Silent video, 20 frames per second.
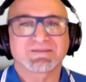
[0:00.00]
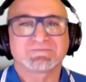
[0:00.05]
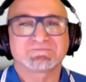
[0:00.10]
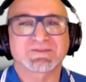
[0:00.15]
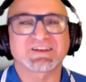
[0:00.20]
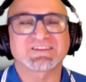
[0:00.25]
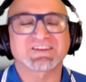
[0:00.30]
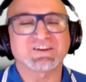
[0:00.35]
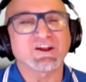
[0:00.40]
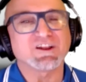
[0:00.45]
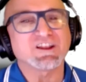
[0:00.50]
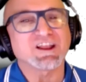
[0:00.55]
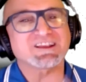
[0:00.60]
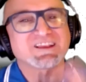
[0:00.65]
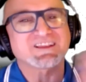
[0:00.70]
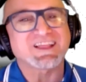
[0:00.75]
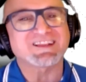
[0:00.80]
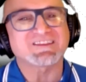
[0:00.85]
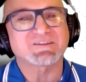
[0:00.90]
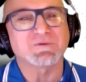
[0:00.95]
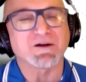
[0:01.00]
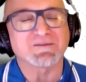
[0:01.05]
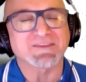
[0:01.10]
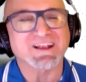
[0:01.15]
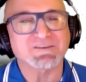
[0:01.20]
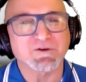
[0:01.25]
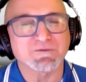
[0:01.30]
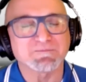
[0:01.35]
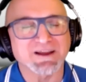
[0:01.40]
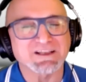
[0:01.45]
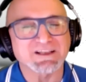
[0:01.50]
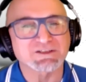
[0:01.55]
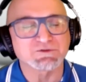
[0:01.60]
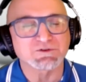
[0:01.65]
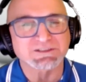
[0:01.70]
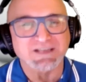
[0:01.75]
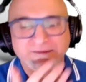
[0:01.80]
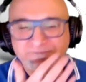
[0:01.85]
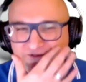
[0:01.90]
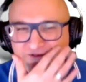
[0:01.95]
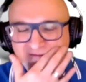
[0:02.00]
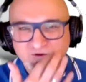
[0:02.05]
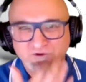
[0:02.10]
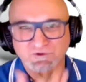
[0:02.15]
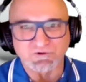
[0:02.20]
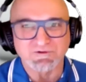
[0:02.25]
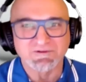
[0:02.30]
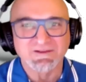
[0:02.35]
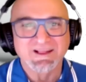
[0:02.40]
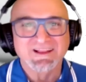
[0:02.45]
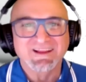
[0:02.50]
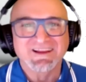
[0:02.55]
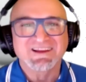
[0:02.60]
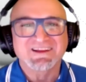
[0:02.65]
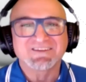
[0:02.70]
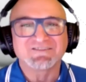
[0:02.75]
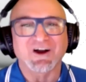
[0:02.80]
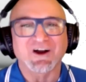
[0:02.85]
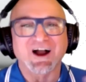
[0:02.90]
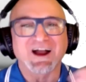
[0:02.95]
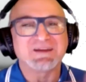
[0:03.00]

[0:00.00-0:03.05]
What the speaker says: Because that's what makes you adaptable, right?